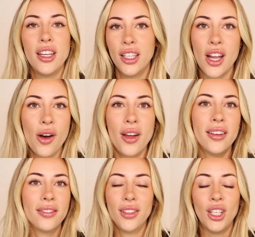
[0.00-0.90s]
you know,
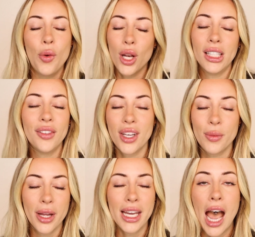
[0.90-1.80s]
you don't wanna leave
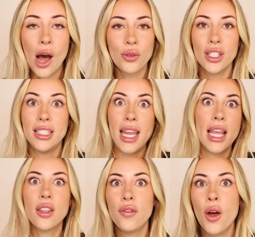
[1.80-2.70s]
anybody out to
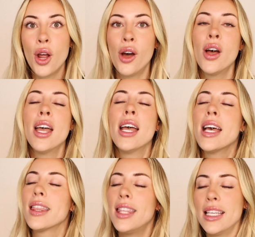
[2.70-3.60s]
take the photo.
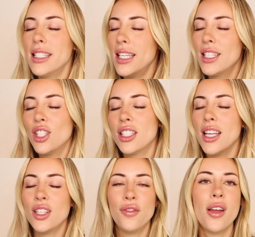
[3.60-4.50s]
This is just
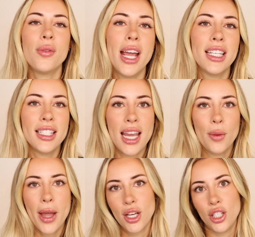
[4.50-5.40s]
such a fun way to
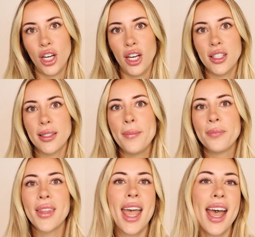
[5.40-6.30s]
take pictures.
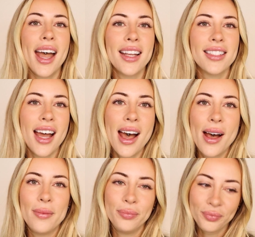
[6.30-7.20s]
And
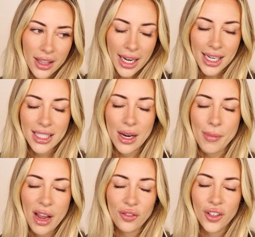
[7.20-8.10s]
like I said,
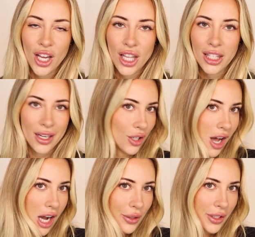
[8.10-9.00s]
it might feel a little
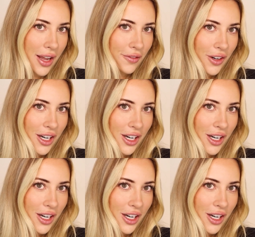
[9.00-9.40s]
awkward at